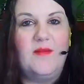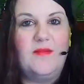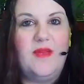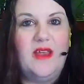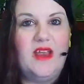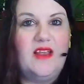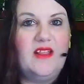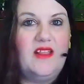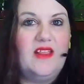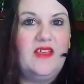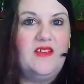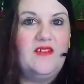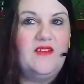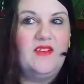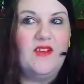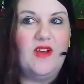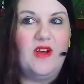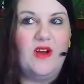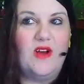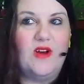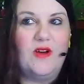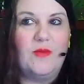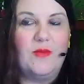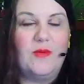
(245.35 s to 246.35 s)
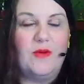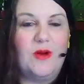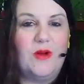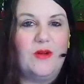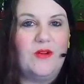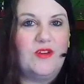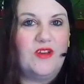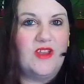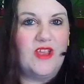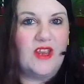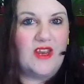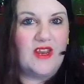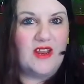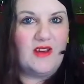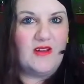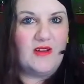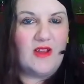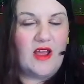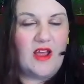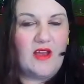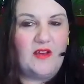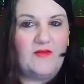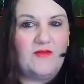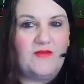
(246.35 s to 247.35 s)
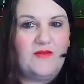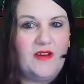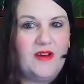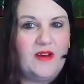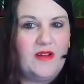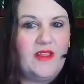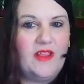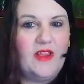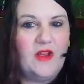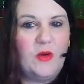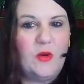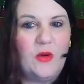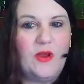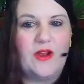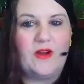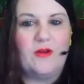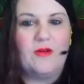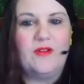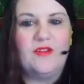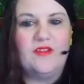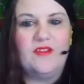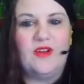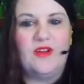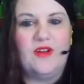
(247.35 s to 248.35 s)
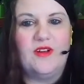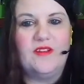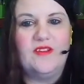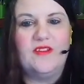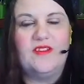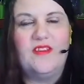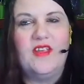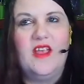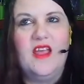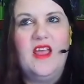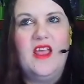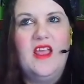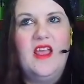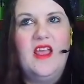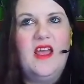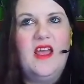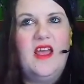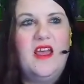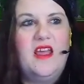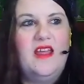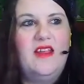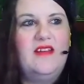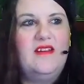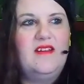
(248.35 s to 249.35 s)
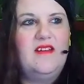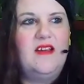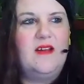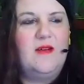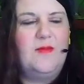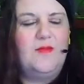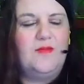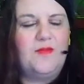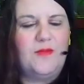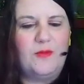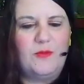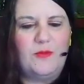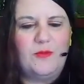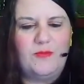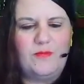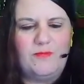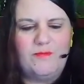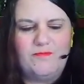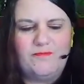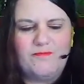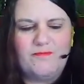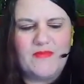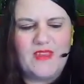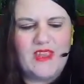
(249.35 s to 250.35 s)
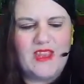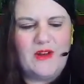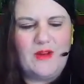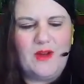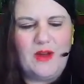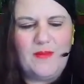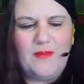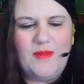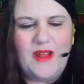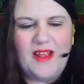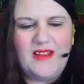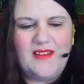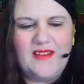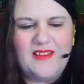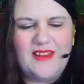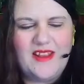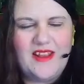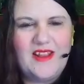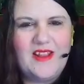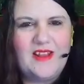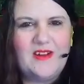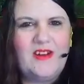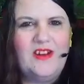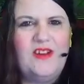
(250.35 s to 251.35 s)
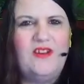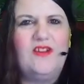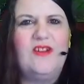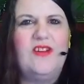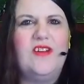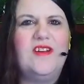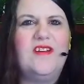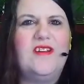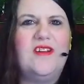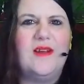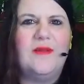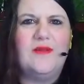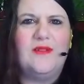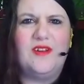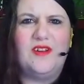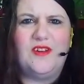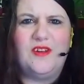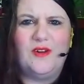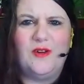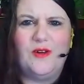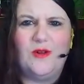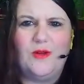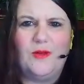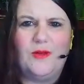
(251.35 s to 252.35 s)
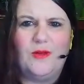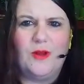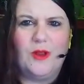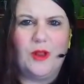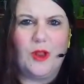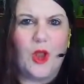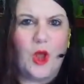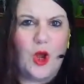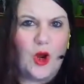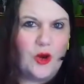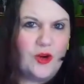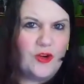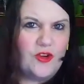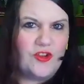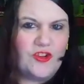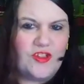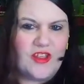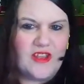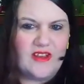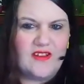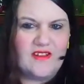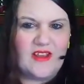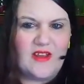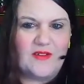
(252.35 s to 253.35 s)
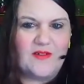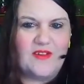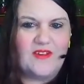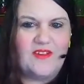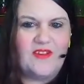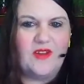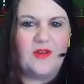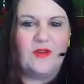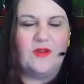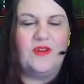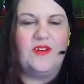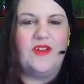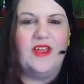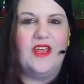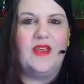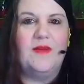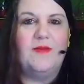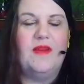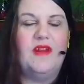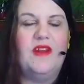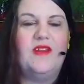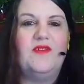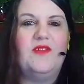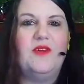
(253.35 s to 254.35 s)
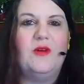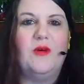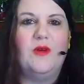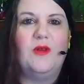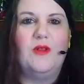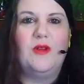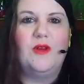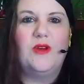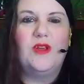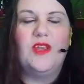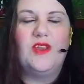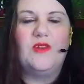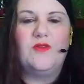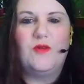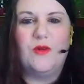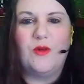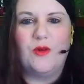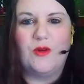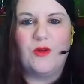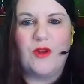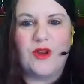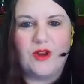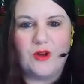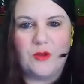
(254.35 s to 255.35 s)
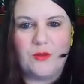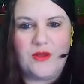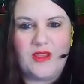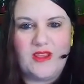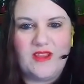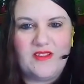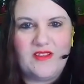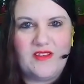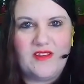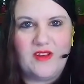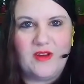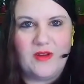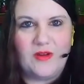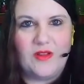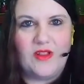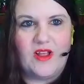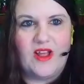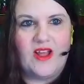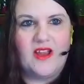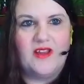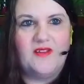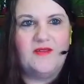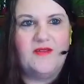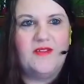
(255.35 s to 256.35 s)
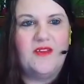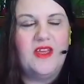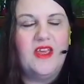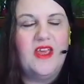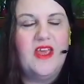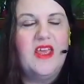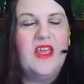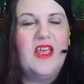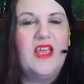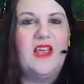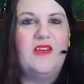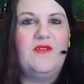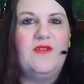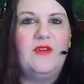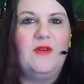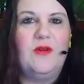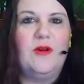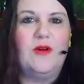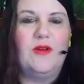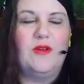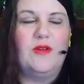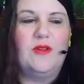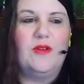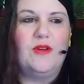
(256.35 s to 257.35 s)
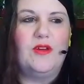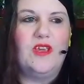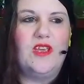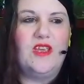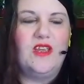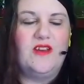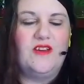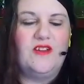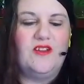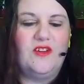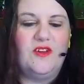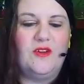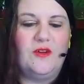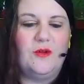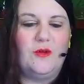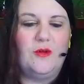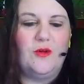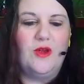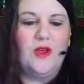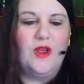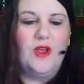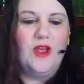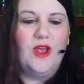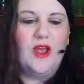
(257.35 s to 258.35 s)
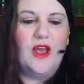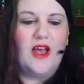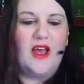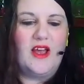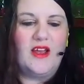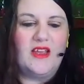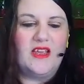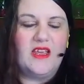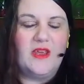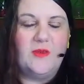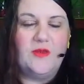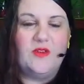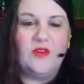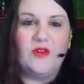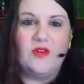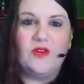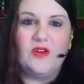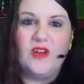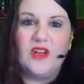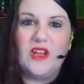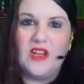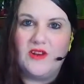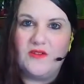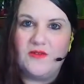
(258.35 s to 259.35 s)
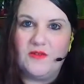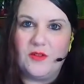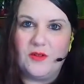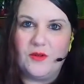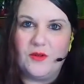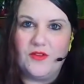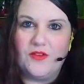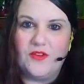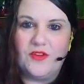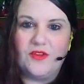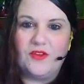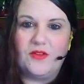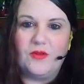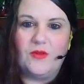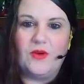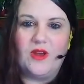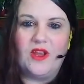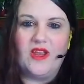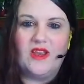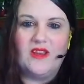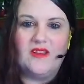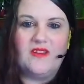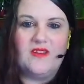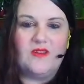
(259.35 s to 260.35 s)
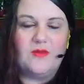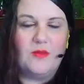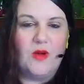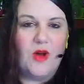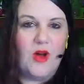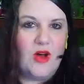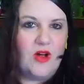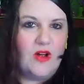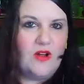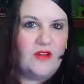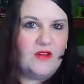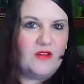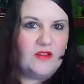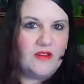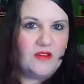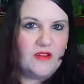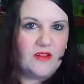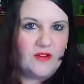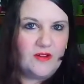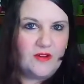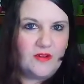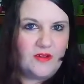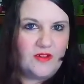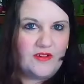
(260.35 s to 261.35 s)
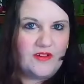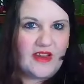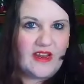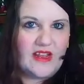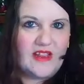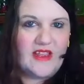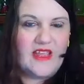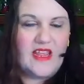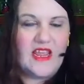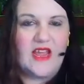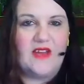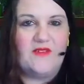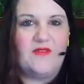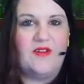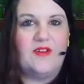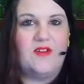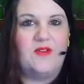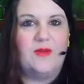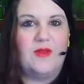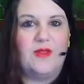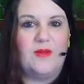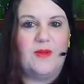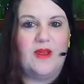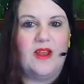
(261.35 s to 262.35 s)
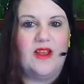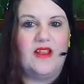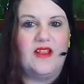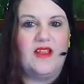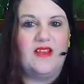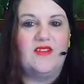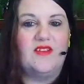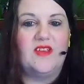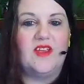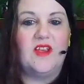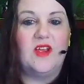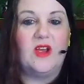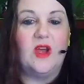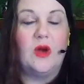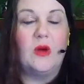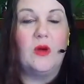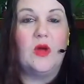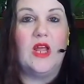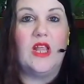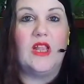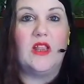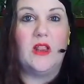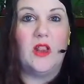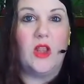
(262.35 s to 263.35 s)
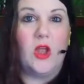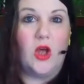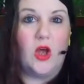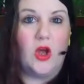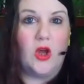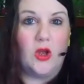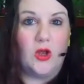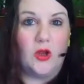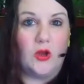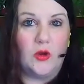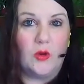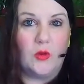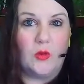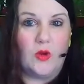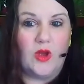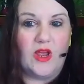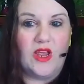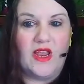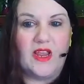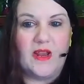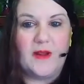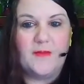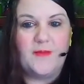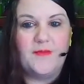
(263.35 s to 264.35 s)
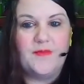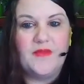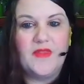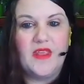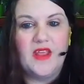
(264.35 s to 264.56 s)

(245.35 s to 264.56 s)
Bay leaves are prone to getting fairly quick results. And, you know, I'm not saying that you should attempt to do large things every single day, but if you are looking for greater peace in your life, if you are looking to keep certain influences away, small little daily efforts with bay leaves can go a long way.